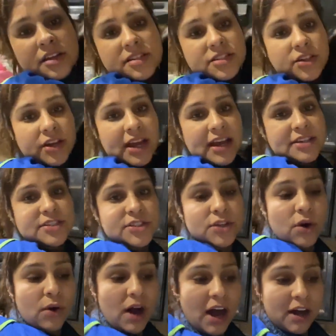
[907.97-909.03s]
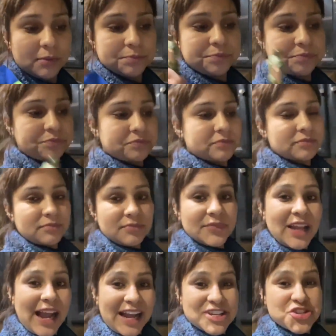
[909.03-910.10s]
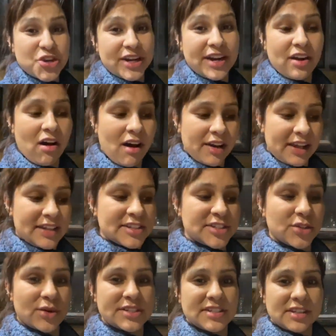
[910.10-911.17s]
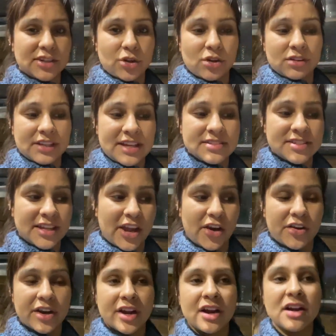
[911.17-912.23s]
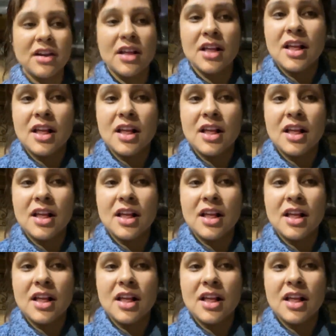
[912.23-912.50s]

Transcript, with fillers: So yeah, so I turn it on and so it's a little less scarier.